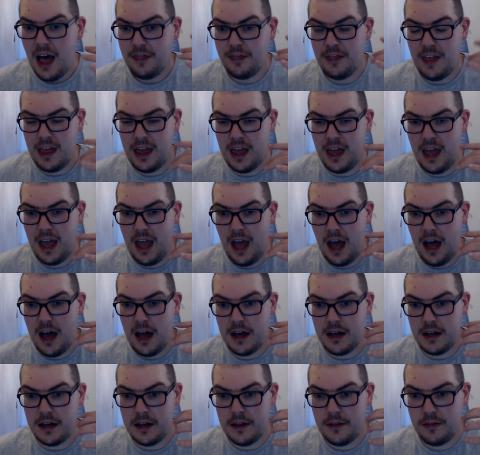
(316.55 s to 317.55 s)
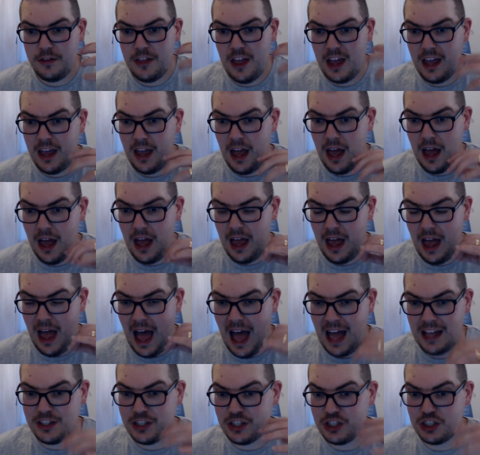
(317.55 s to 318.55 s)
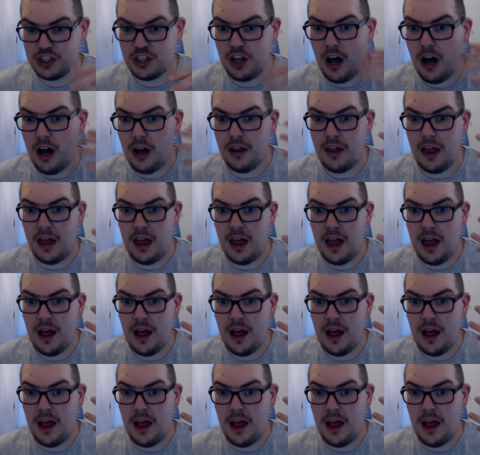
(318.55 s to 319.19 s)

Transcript: they uh, they had to start